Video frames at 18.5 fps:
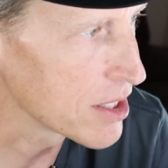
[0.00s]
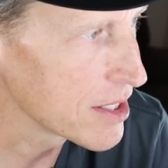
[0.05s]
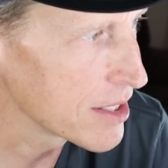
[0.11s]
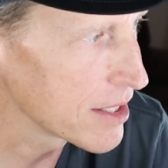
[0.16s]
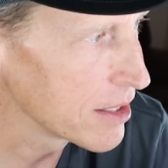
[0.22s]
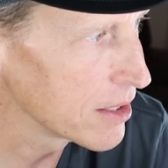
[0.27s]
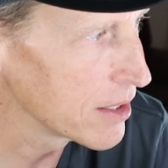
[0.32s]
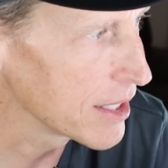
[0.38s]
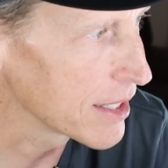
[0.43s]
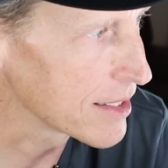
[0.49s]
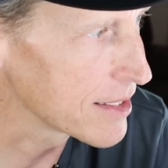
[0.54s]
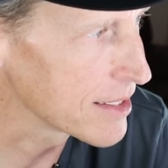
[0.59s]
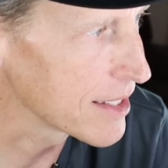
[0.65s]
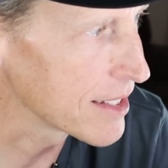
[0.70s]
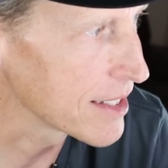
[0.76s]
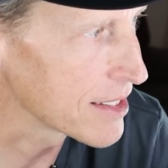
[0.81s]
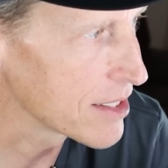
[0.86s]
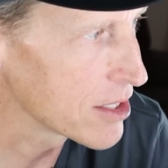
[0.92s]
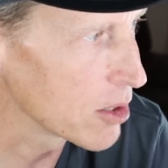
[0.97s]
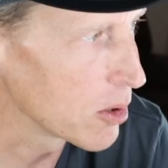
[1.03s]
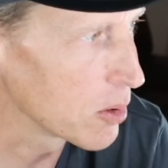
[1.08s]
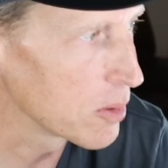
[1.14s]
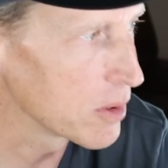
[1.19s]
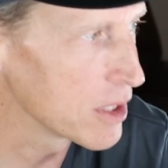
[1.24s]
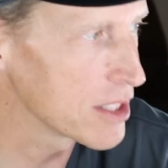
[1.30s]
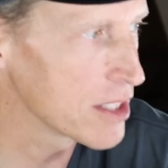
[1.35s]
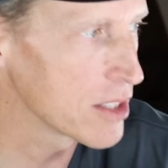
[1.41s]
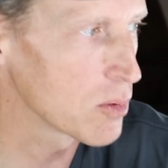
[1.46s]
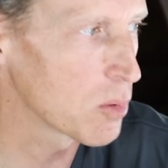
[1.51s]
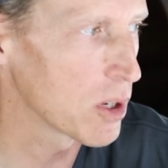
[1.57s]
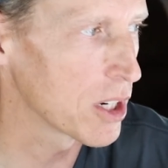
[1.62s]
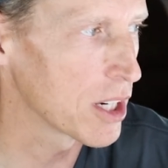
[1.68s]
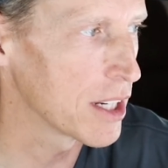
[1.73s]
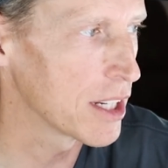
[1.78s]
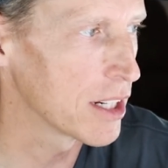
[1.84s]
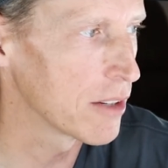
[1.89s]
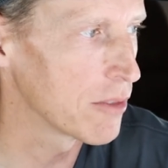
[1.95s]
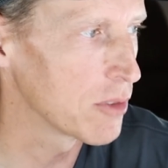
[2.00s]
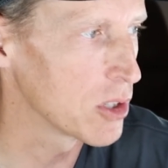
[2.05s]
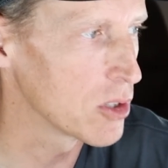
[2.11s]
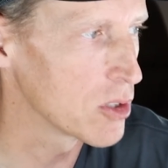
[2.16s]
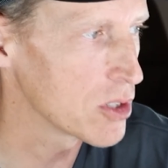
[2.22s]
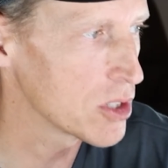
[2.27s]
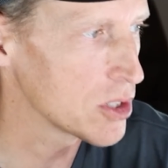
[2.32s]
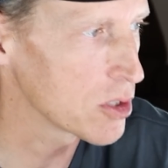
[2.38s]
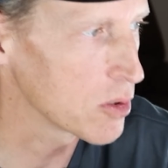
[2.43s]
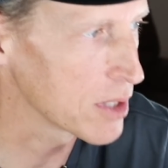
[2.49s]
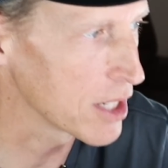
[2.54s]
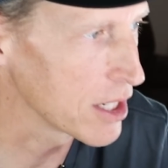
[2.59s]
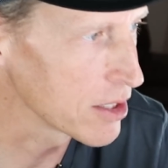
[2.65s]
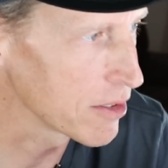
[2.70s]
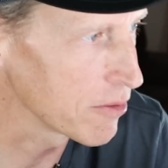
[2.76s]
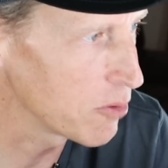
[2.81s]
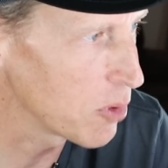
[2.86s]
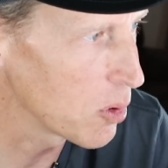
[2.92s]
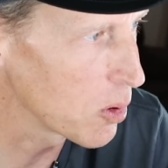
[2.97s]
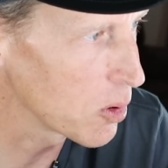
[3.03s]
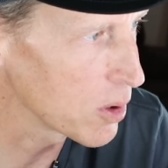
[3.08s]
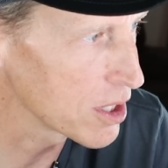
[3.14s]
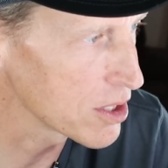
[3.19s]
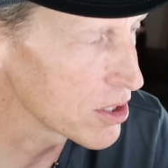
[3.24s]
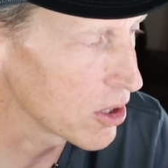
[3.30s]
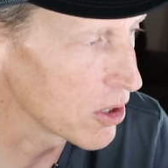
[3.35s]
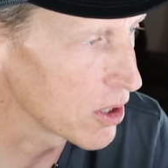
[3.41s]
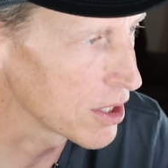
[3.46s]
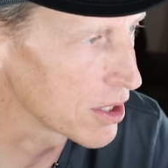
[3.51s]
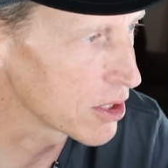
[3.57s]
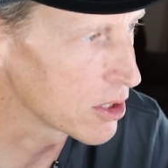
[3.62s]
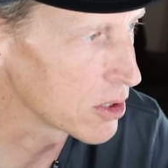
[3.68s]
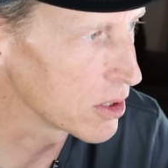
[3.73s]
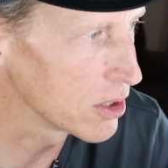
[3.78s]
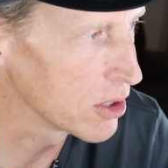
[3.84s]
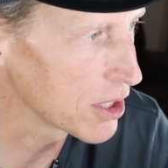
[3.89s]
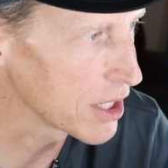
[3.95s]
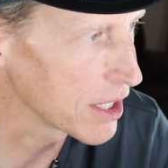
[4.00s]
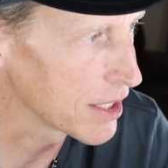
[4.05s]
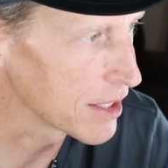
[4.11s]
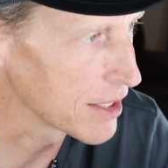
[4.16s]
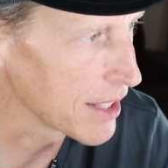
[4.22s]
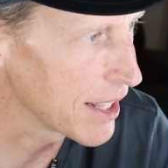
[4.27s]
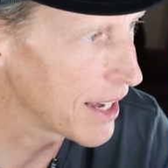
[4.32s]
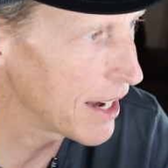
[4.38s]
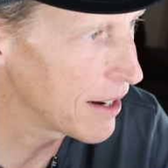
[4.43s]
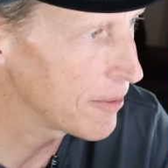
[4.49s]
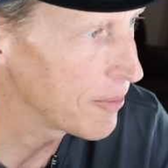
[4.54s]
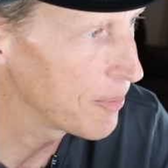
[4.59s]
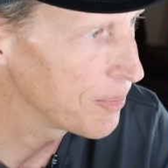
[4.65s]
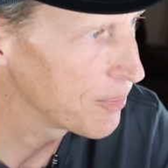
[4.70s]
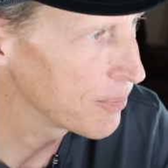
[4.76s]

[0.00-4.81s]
still exists. So this is where he interviews 2004. They started looking into that.